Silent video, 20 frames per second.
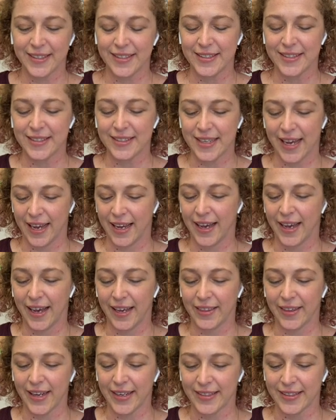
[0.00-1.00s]
I
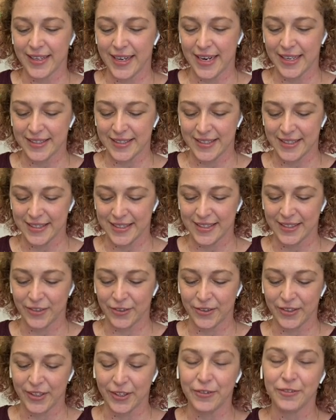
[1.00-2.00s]
liked Nancy's
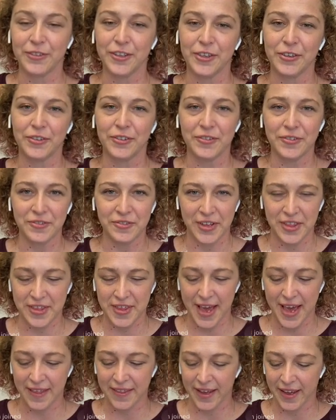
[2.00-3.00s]
little interview with
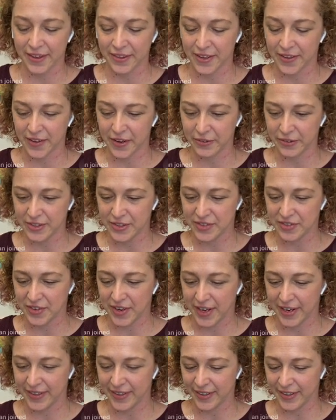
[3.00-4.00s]
that. I thought that was
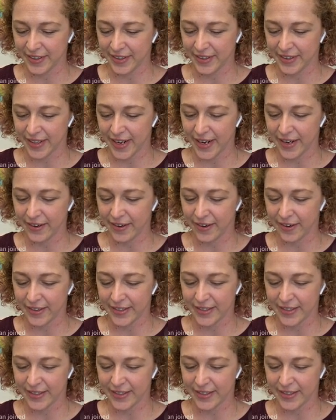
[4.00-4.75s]
fun, a good lighthearted